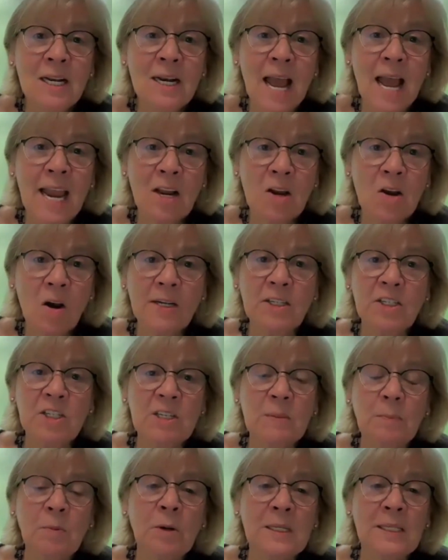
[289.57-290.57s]
in night
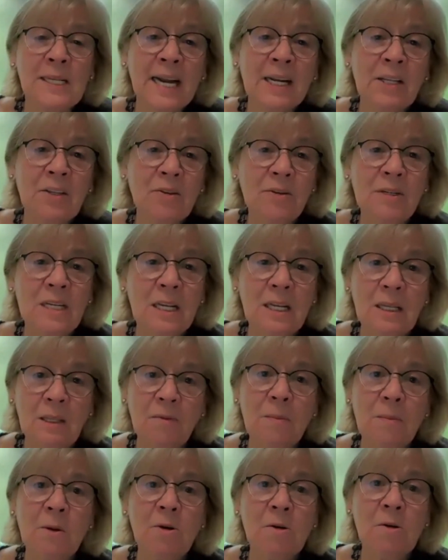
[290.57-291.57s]
guards to protect their
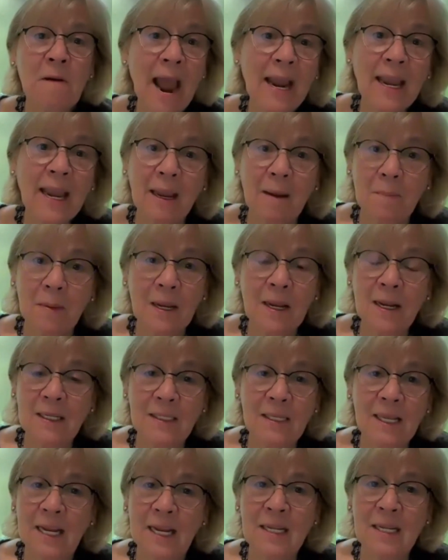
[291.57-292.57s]
teeth from cracking
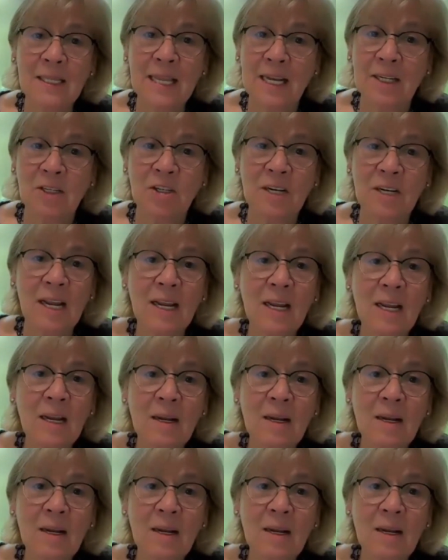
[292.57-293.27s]
because they clenched.